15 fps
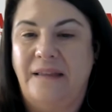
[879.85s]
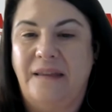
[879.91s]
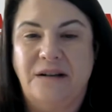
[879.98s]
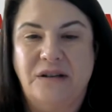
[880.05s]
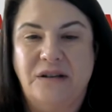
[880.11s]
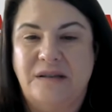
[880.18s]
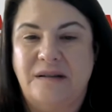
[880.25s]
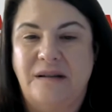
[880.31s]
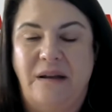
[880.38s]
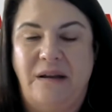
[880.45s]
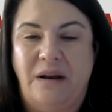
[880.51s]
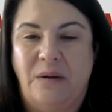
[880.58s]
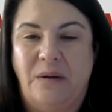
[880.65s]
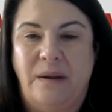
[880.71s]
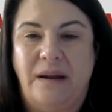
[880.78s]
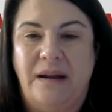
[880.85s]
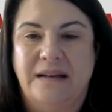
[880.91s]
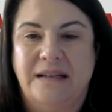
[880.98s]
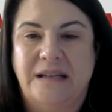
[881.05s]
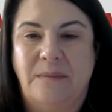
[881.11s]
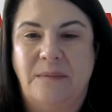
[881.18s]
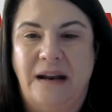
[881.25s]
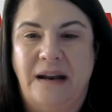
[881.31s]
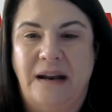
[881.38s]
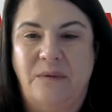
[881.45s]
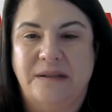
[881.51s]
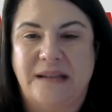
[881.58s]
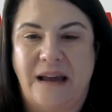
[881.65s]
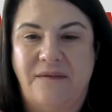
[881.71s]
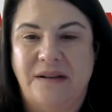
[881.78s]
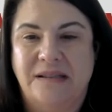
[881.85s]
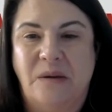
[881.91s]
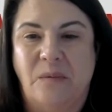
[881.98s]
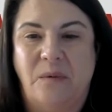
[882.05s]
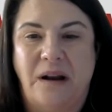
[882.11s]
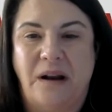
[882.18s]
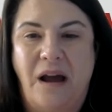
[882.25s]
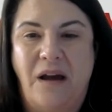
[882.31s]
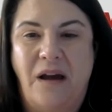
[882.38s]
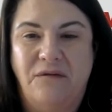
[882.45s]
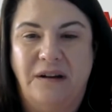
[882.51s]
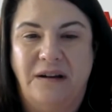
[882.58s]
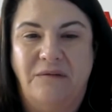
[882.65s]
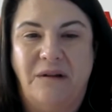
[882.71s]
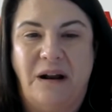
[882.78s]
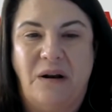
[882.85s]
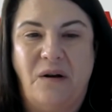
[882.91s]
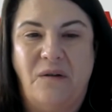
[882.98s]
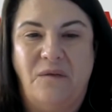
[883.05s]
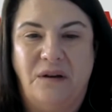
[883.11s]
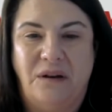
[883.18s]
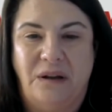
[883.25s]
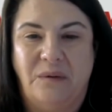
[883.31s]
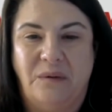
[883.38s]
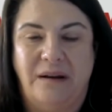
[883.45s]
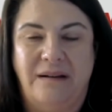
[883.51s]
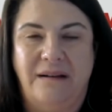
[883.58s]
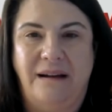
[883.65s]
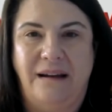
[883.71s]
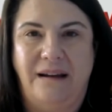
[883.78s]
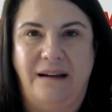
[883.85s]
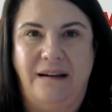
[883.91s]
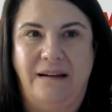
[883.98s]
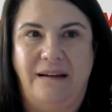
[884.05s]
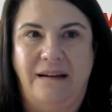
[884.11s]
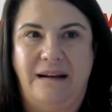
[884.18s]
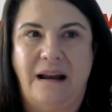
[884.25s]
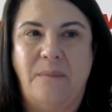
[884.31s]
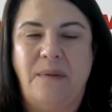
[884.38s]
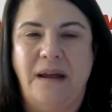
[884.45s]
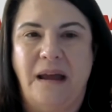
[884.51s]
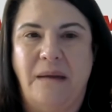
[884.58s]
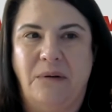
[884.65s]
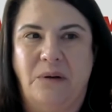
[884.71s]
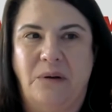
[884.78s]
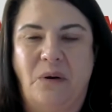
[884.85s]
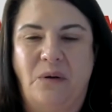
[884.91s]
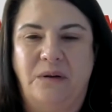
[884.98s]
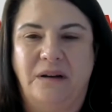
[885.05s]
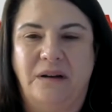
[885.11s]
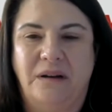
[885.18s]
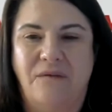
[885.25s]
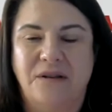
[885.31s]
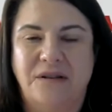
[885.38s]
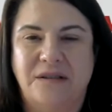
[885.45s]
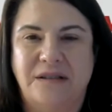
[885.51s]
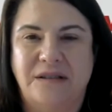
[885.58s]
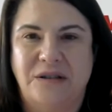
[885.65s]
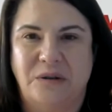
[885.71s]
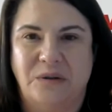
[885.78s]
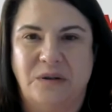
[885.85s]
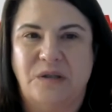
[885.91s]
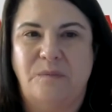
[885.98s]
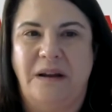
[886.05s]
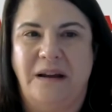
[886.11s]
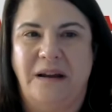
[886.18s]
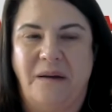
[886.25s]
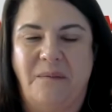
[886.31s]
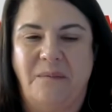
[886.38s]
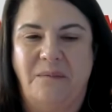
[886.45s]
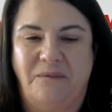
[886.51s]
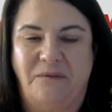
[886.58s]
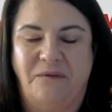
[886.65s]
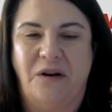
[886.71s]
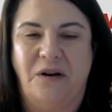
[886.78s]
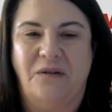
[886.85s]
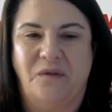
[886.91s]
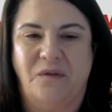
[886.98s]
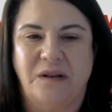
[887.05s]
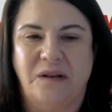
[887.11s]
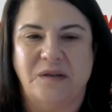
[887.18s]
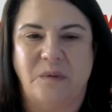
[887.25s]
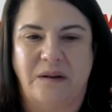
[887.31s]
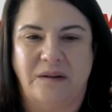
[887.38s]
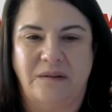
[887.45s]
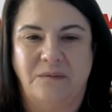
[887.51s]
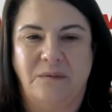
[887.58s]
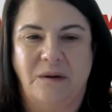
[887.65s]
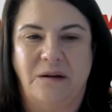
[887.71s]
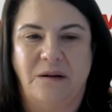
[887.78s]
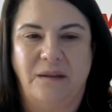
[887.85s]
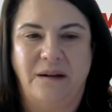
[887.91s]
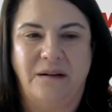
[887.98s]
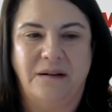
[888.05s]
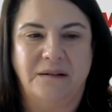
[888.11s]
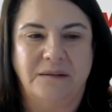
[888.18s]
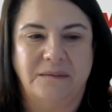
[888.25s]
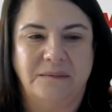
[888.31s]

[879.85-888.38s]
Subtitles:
then just being intimidated with having someone hovering right over you and not being able to hold a conversation or speak up for your voice while you're there.